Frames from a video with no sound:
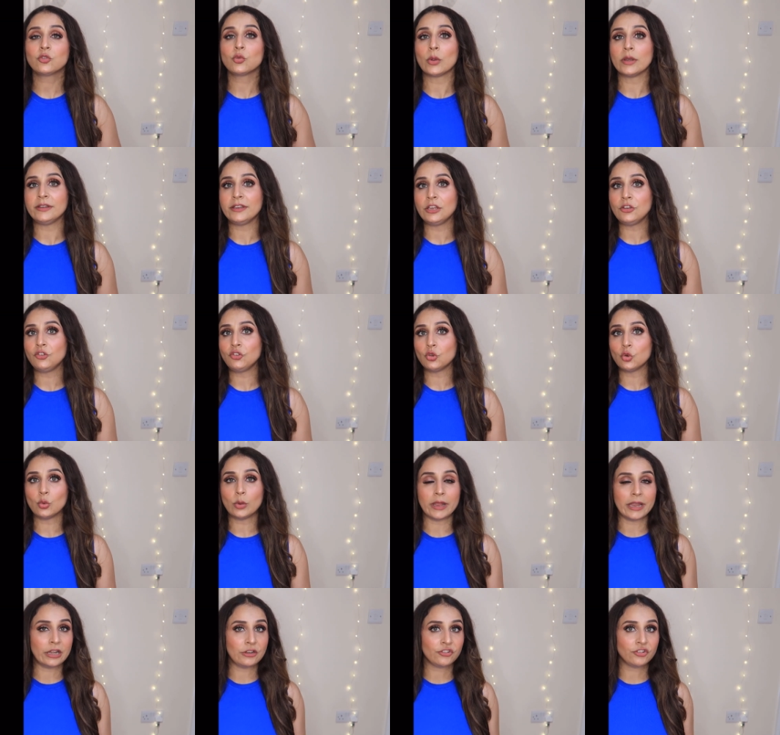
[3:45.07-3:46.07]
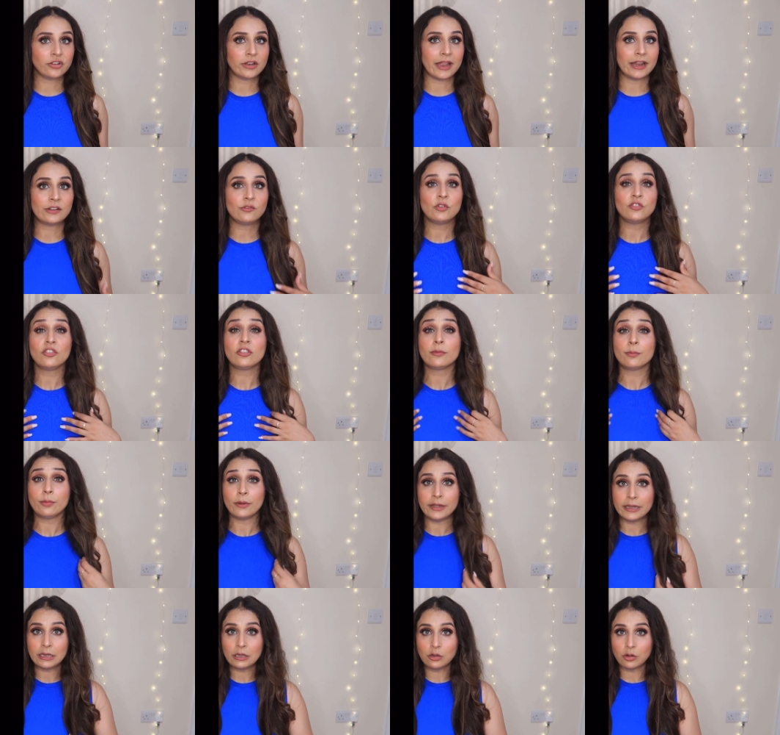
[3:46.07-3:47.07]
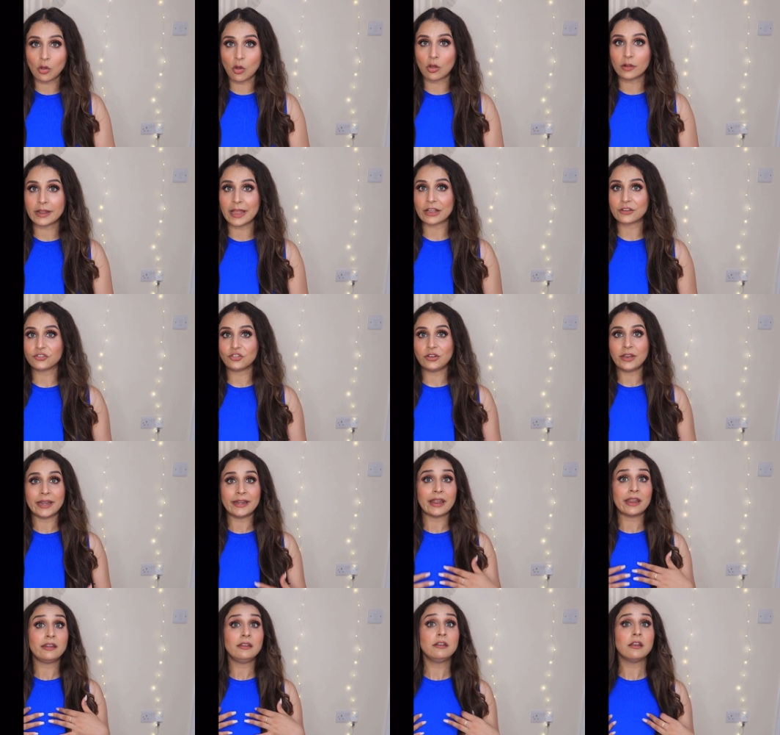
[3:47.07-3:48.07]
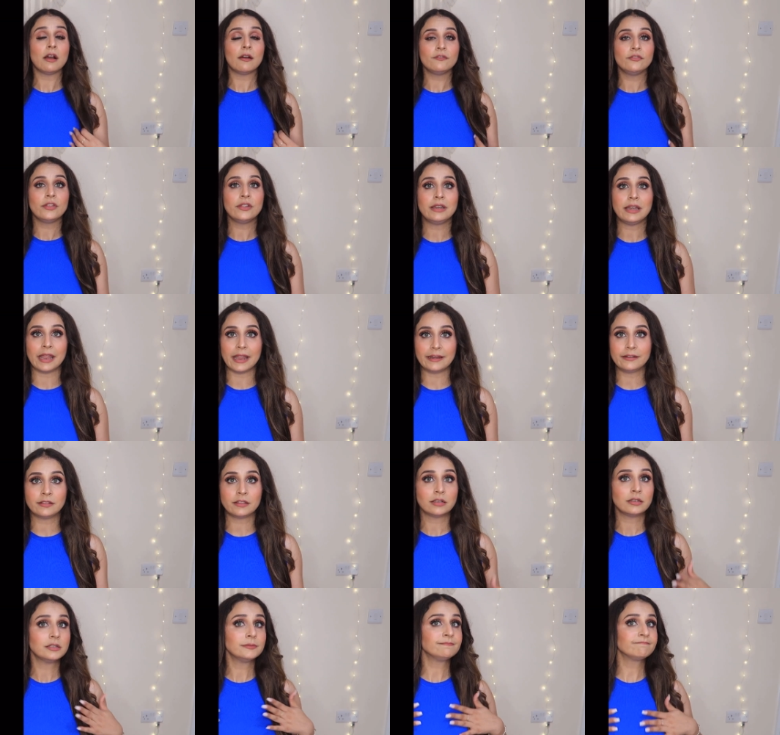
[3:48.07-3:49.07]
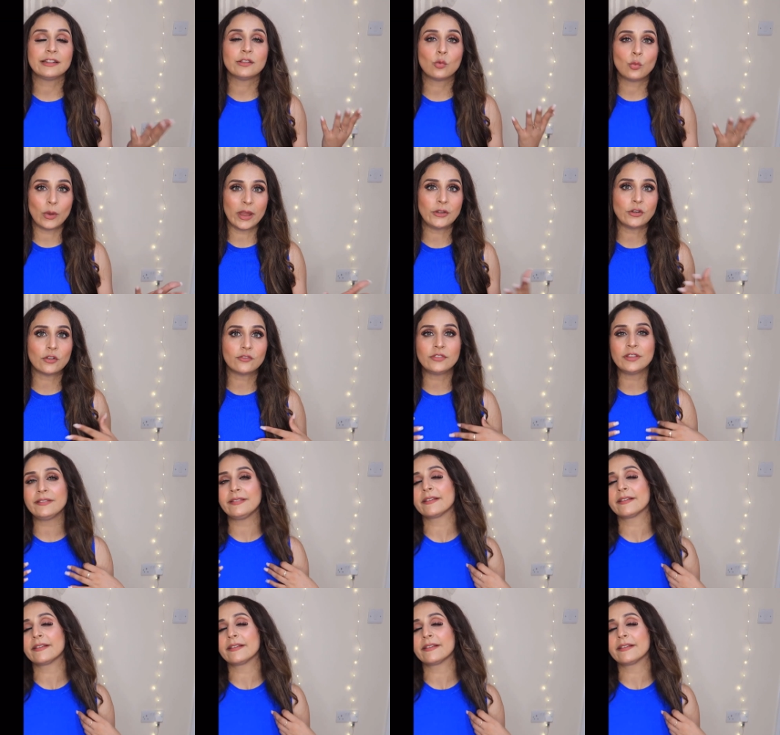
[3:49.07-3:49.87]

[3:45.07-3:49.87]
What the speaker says: 22-inch length, which is pretty long actually, and I love the length. And the weight of this